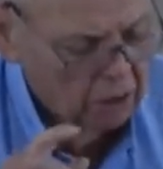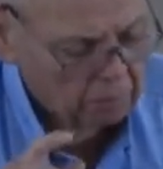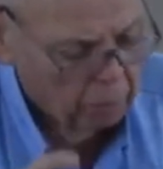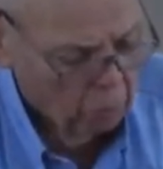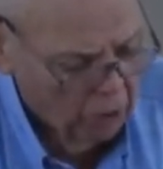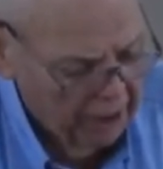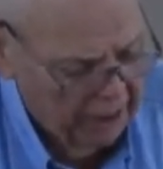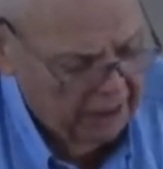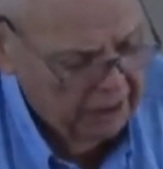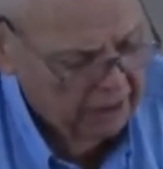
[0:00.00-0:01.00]

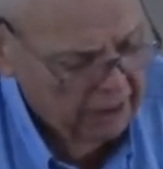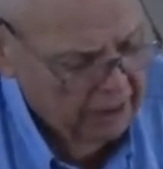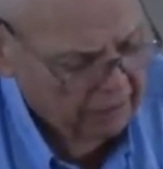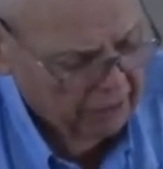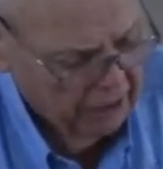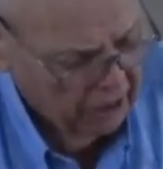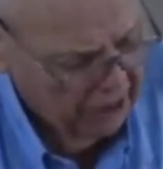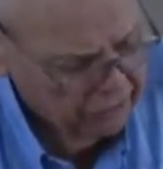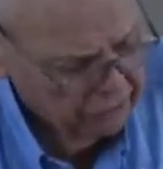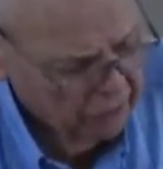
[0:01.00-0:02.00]
prayed they
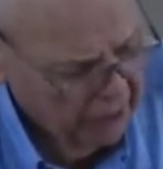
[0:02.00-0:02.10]
laid their